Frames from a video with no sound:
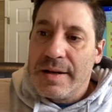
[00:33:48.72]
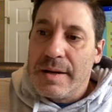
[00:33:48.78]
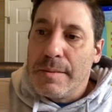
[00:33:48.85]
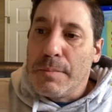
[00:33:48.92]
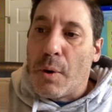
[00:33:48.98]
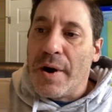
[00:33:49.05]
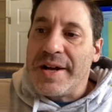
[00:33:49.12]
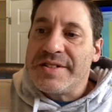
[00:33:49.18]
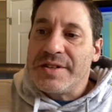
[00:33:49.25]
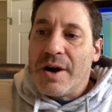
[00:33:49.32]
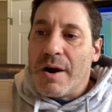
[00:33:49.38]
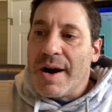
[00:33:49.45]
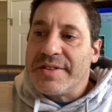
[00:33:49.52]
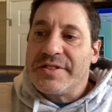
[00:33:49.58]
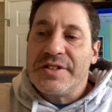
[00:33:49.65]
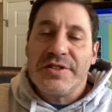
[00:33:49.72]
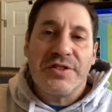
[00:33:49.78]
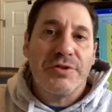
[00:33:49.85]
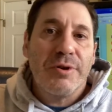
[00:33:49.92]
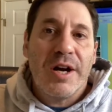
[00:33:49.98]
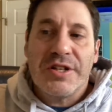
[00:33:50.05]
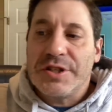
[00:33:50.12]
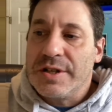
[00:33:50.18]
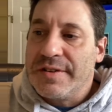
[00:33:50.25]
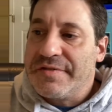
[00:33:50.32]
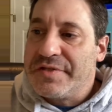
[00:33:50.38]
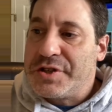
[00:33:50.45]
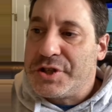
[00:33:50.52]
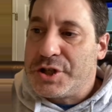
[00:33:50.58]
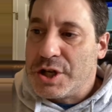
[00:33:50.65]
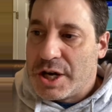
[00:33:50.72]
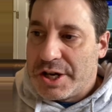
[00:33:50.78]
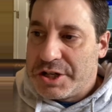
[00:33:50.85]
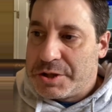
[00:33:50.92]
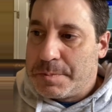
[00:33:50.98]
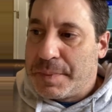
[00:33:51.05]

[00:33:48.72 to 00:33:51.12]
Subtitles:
Points are at the discretion of the judge,